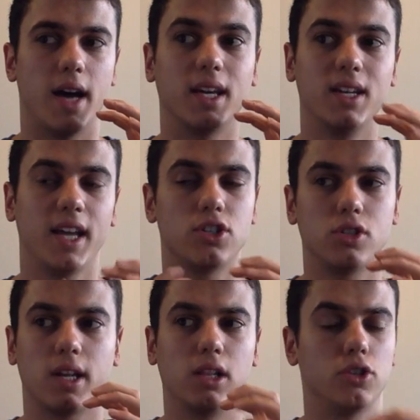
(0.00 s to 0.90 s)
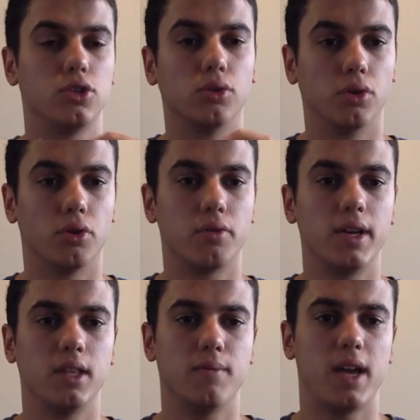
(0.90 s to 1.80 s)
connections like logical
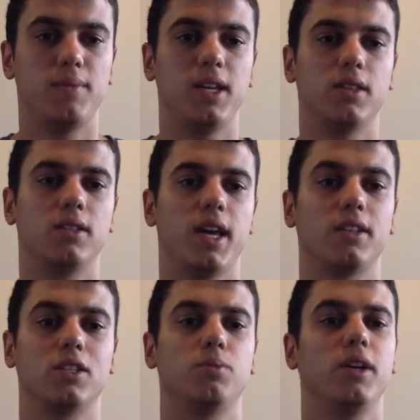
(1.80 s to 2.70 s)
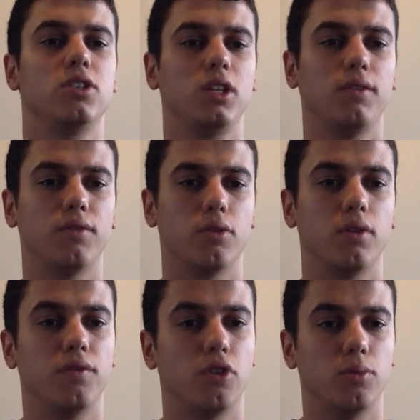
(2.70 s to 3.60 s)
ordering that may be in the text, especially for a
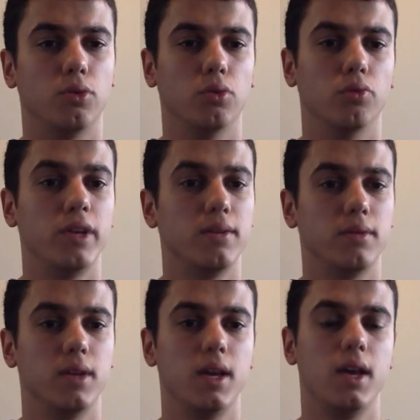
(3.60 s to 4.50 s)
formal written